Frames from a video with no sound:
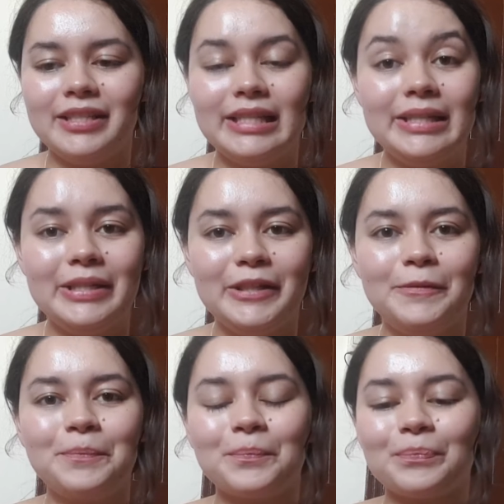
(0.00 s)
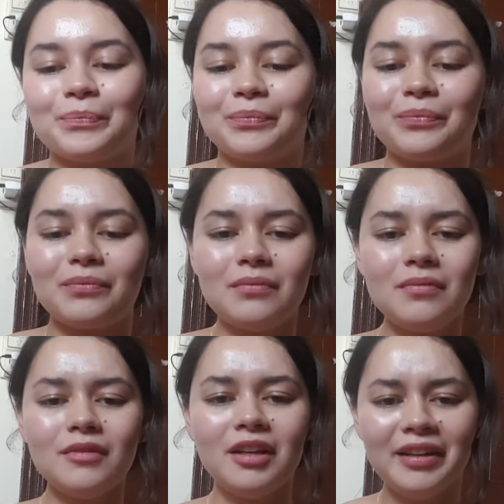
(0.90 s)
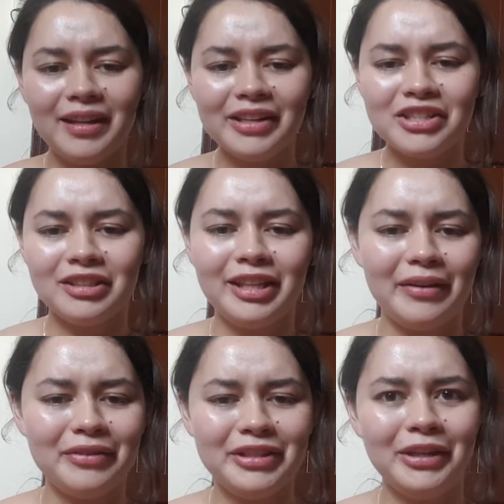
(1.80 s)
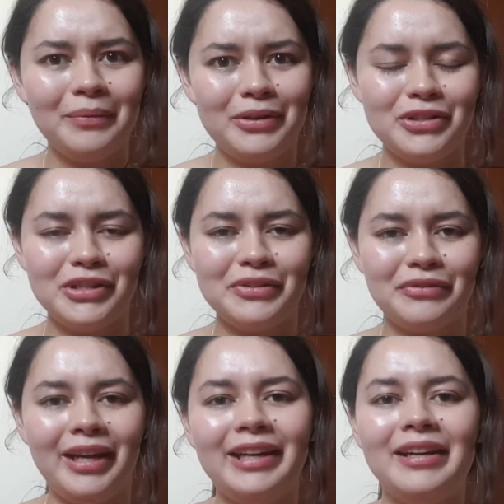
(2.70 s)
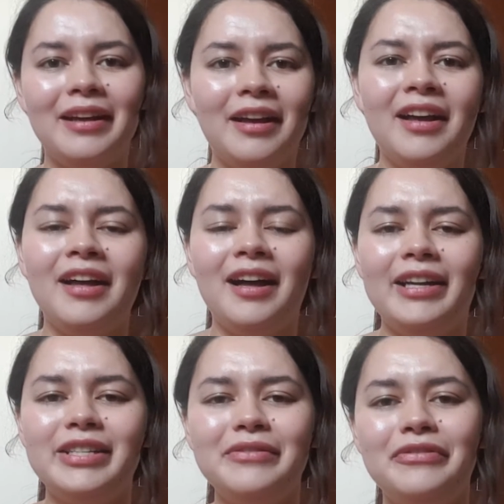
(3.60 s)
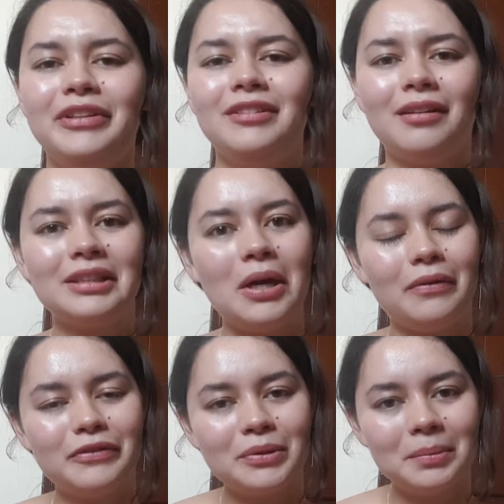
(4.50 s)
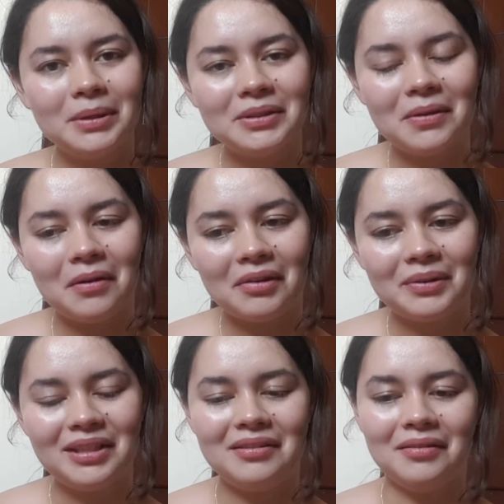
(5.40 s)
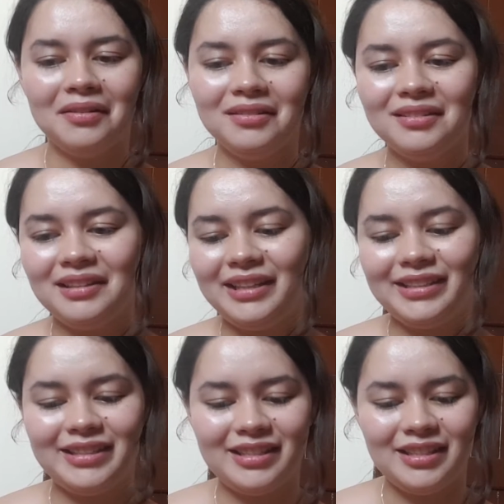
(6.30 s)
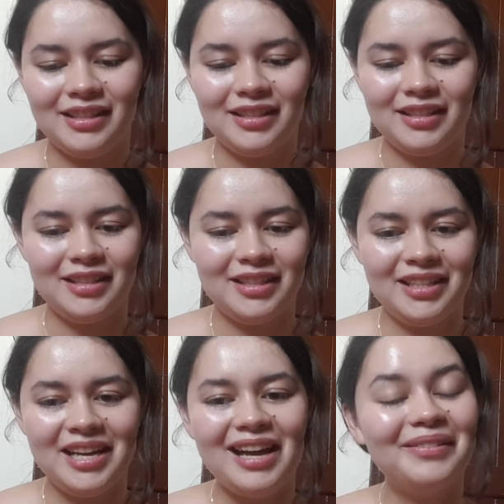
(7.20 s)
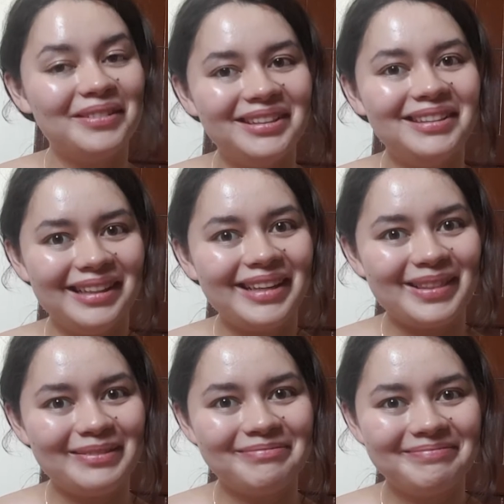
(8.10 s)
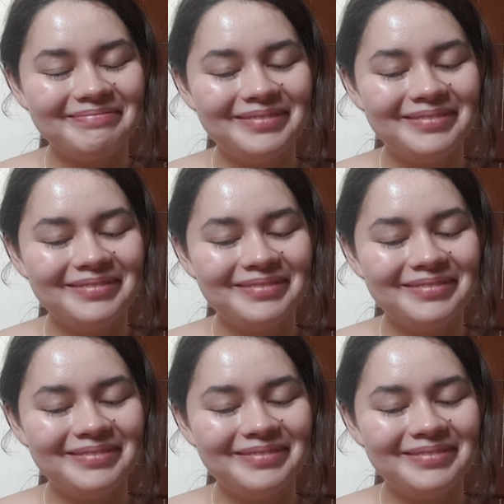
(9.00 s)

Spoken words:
dinner, and actually everything went just fine. I didn't feel uncomfortable or awkward at all, and I really liked them.